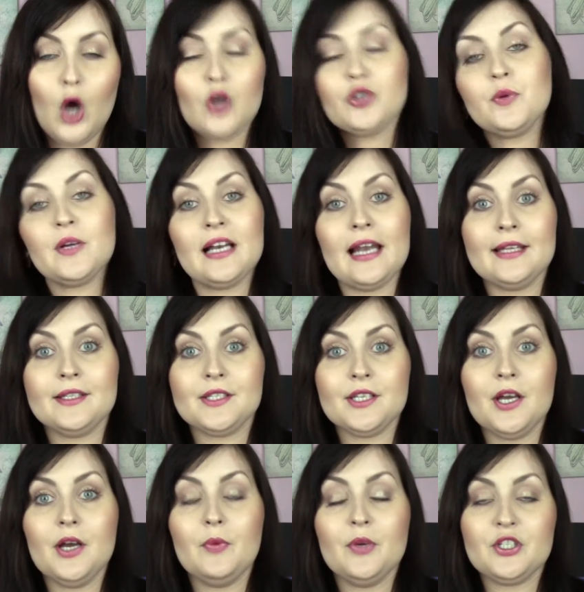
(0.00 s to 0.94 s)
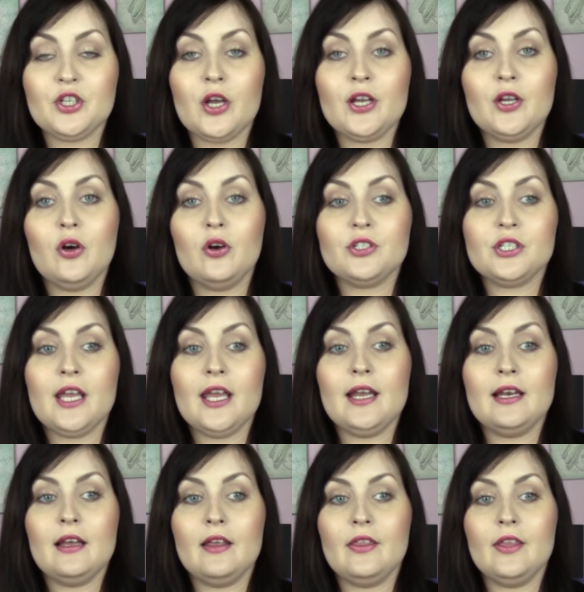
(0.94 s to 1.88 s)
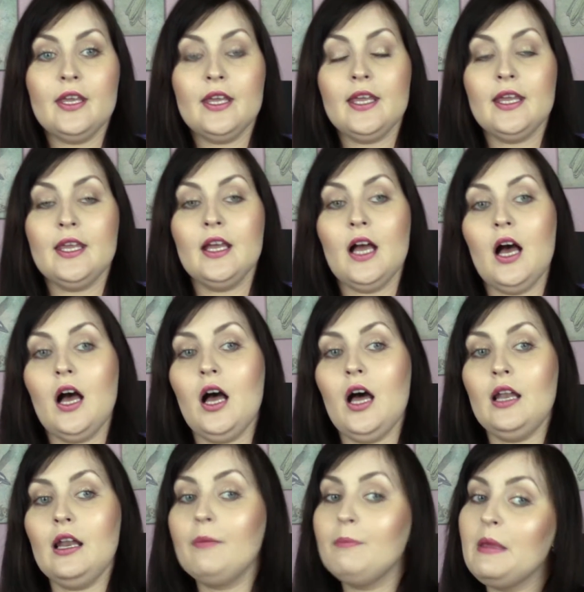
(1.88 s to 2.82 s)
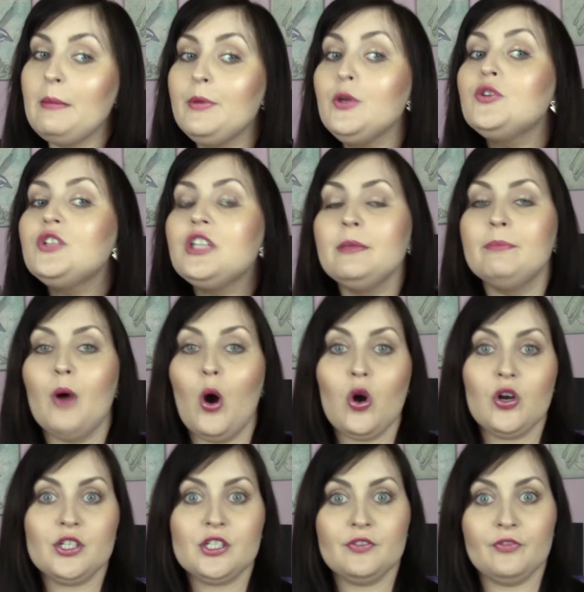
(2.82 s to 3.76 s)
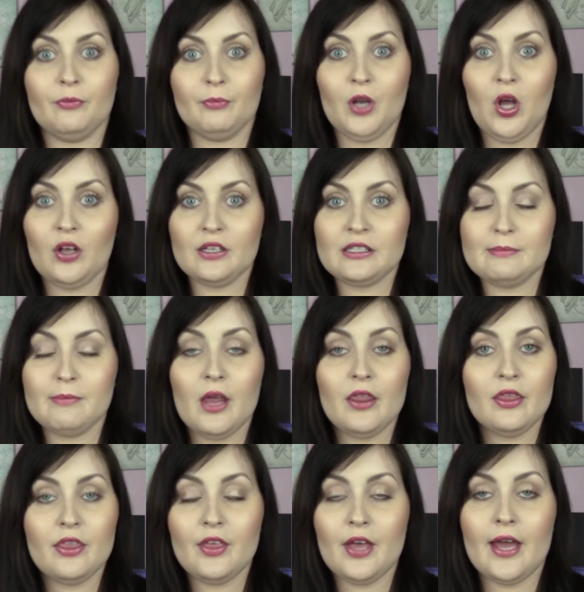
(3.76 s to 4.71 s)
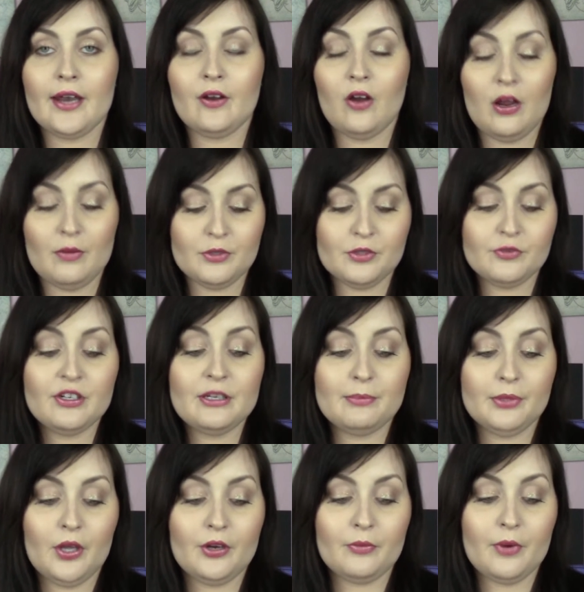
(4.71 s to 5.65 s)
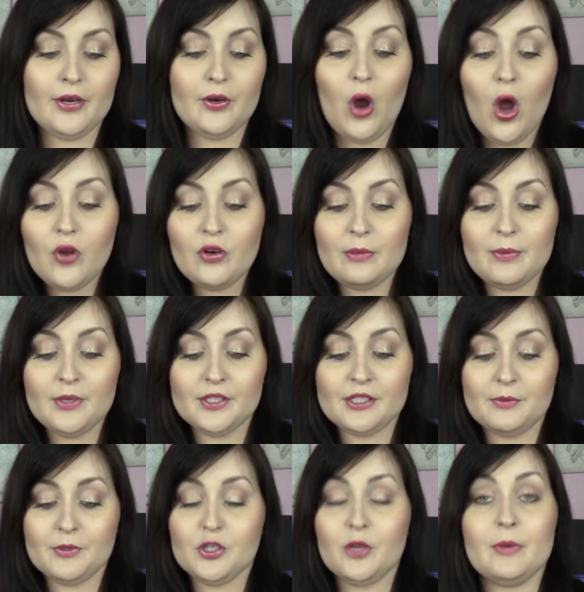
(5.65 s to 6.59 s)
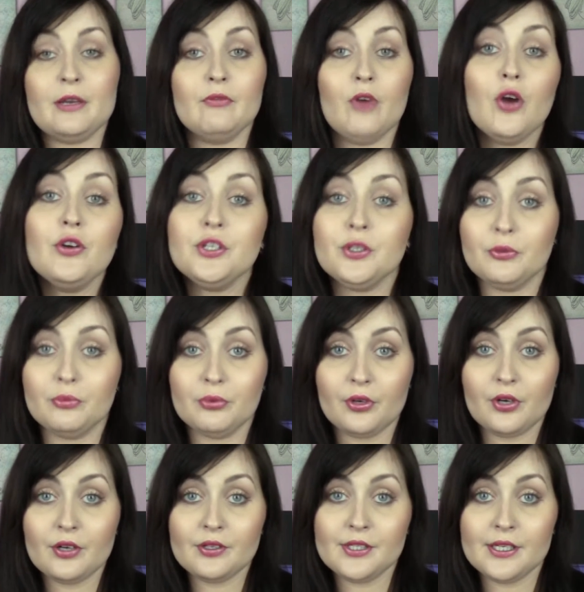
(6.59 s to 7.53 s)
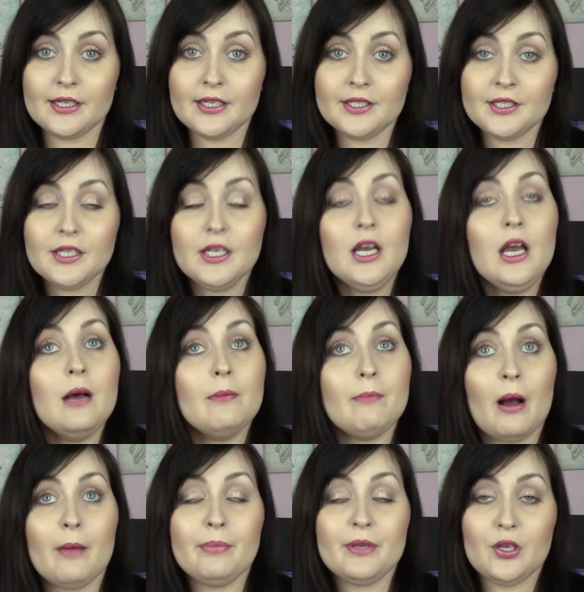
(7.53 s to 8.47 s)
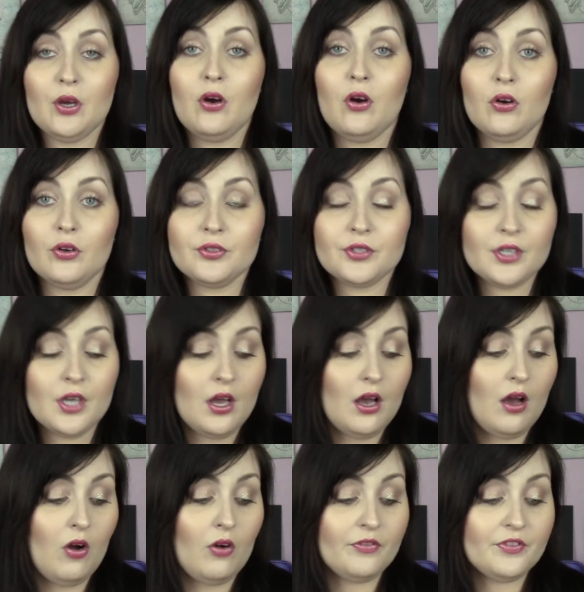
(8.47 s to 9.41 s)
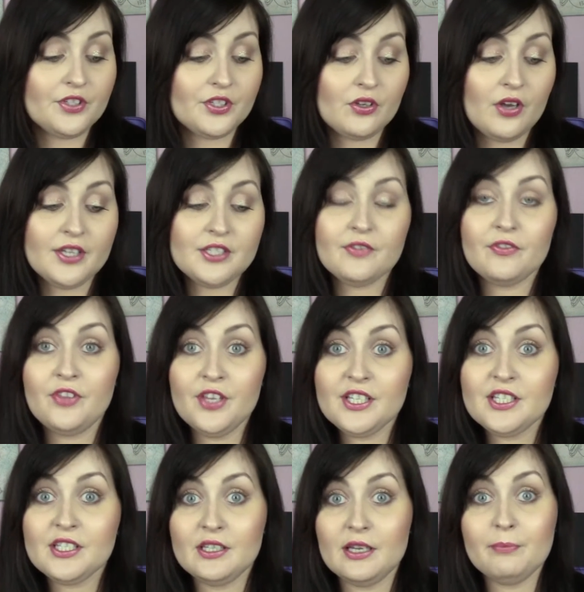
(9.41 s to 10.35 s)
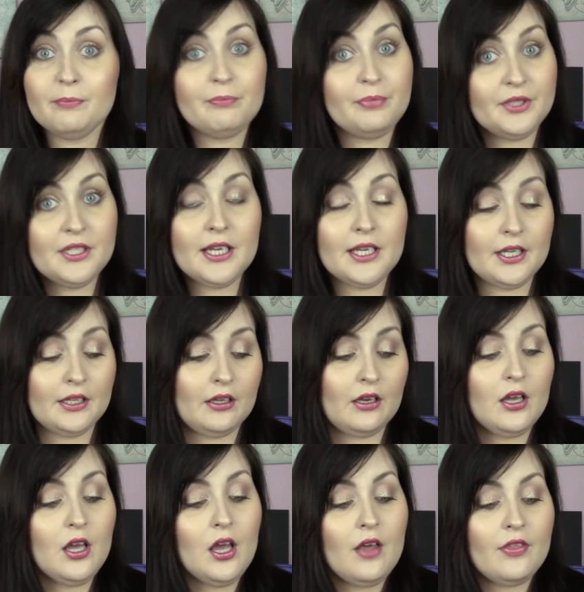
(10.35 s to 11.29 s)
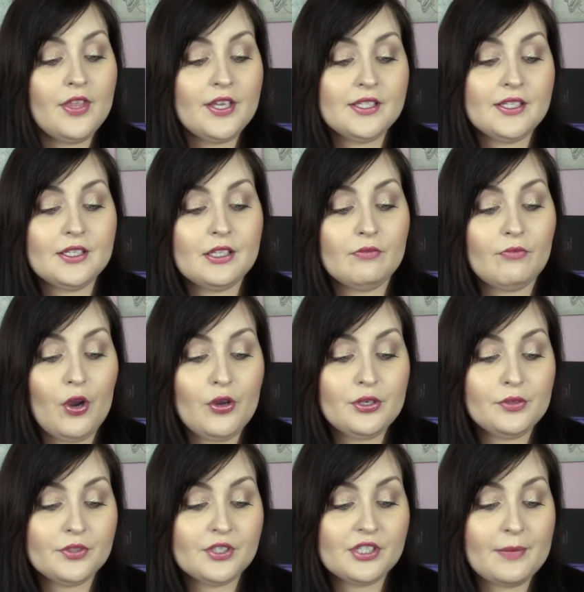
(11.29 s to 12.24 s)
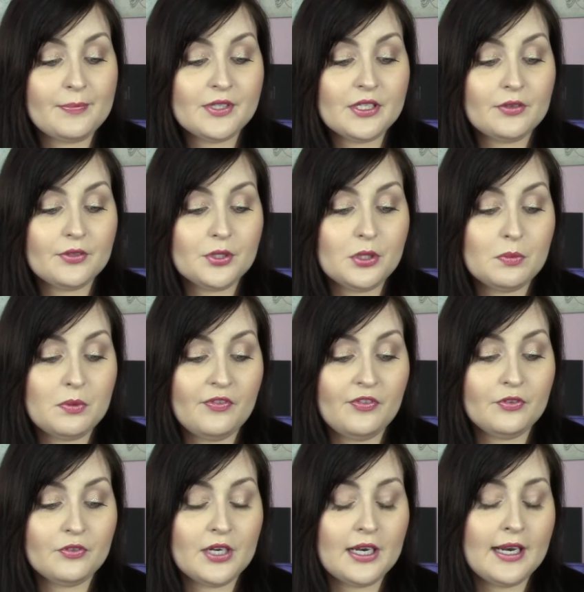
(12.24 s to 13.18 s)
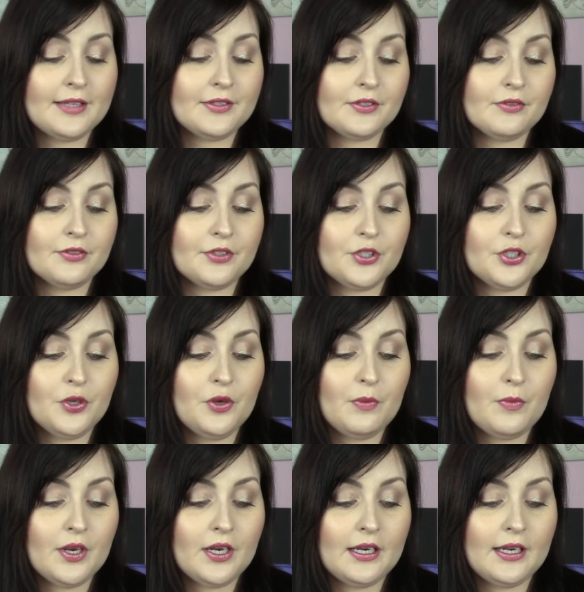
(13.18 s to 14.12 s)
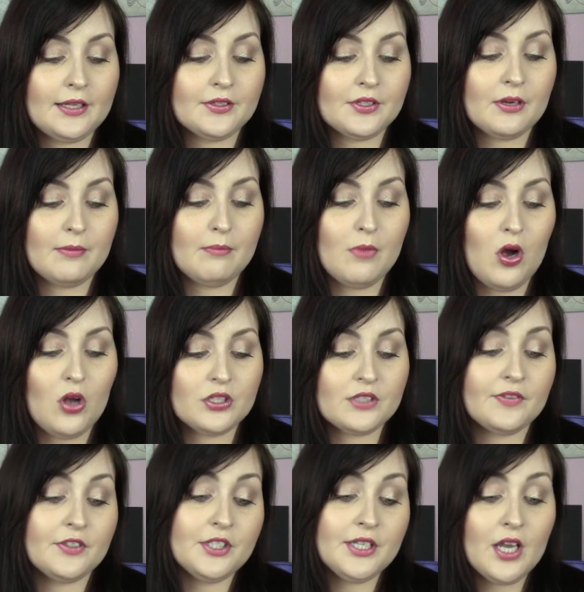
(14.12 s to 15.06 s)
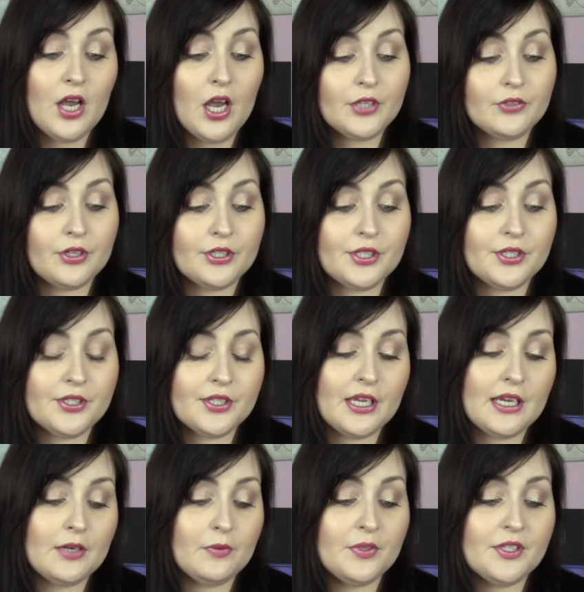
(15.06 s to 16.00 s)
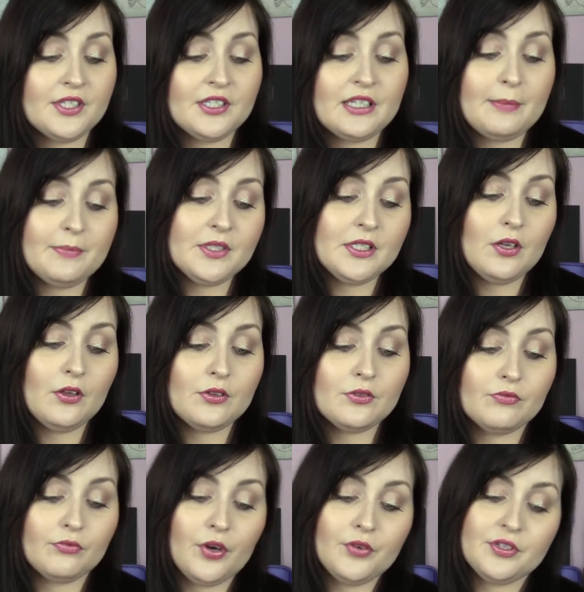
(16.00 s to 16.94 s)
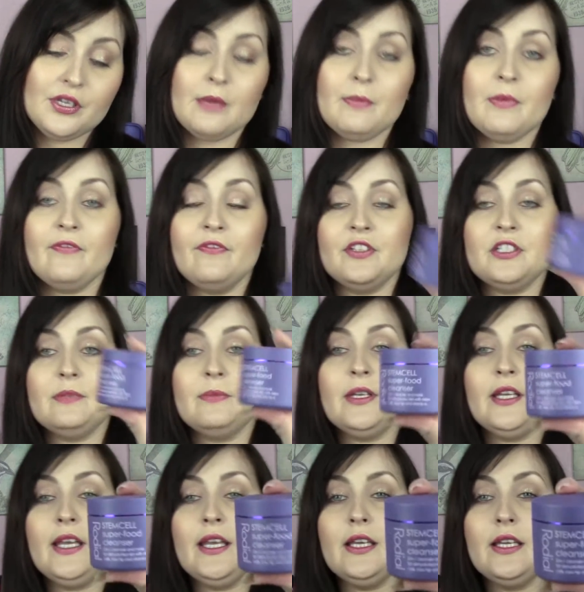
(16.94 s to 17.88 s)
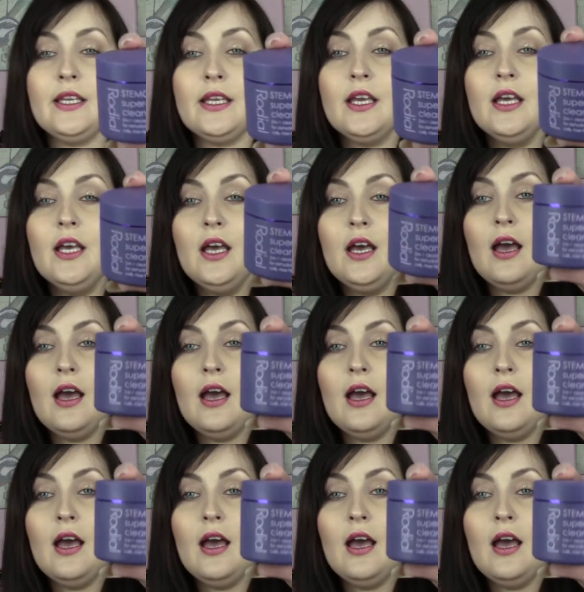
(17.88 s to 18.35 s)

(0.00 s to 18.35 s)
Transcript: Onto a cleanser, which I got in the Love Me Beauty box from last month, and I was really blown away, not only because there were so many Rodial products in it, but because of the size of this in particular. This is the Rodial Stem Cell Superfood Cleanser. It's a 2-in-1 cleanser and mask for dehydrated skin with stem cells, rosehip, and vitamin E.